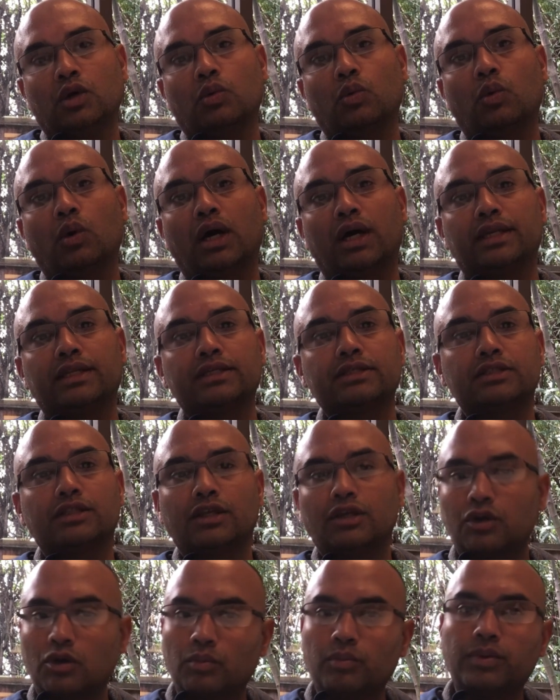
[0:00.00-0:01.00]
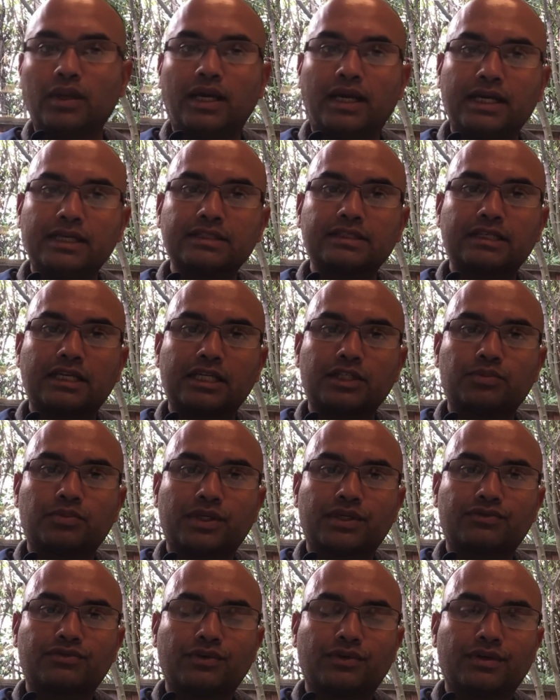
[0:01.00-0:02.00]
One is the compliance
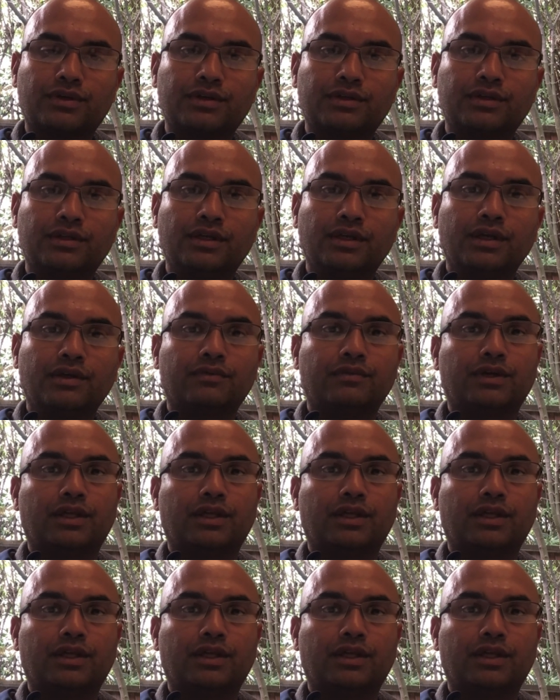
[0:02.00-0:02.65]
aspect for it.